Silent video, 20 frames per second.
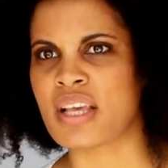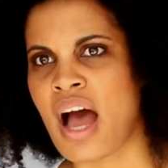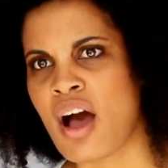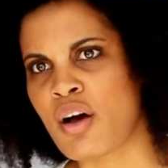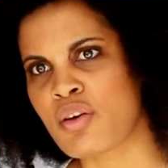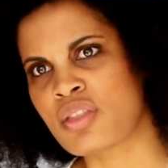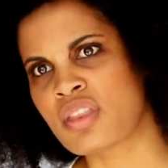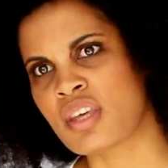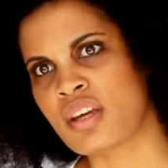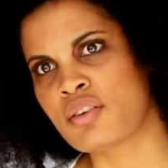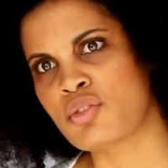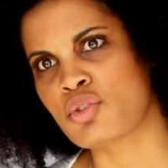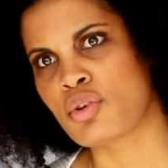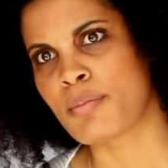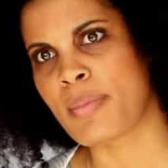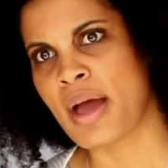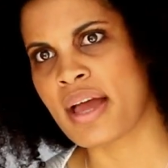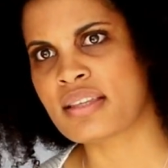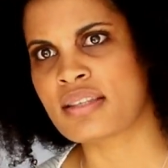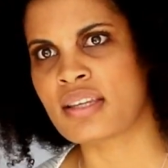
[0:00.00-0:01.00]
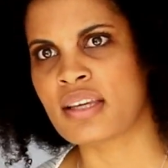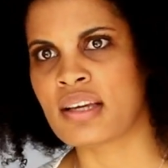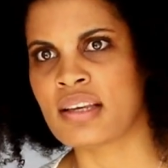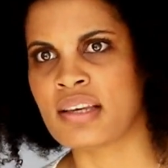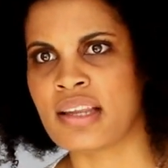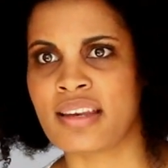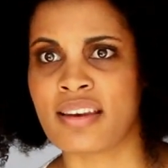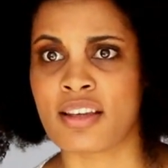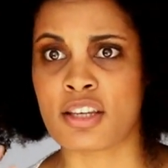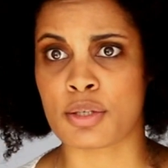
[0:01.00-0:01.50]
out there
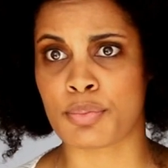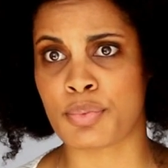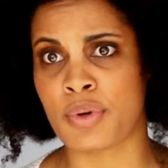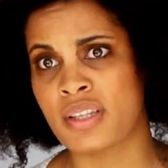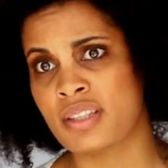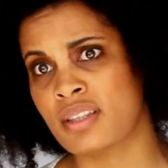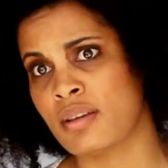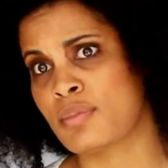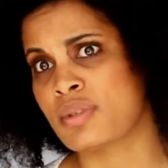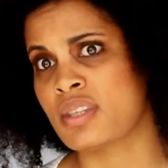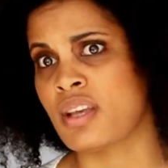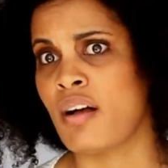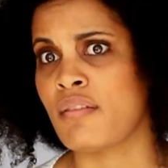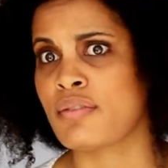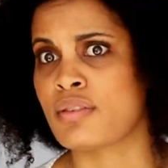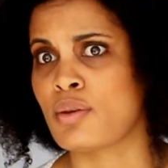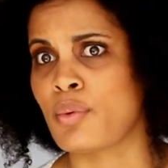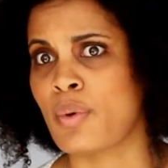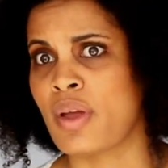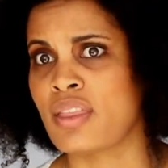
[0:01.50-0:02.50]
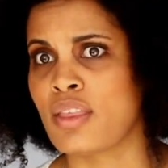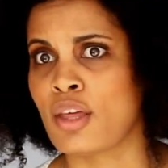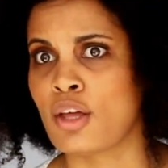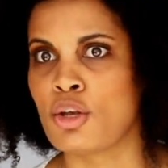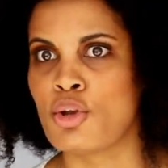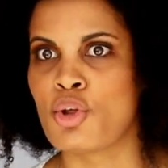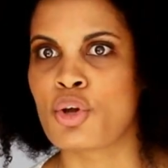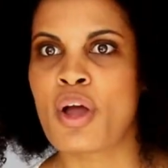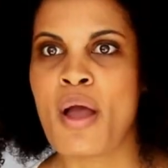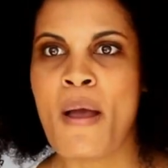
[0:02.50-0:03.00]
dramatically and express themselves the way they
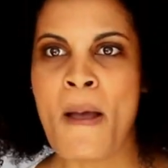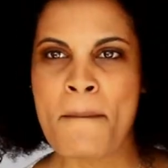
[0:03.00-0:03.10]
look,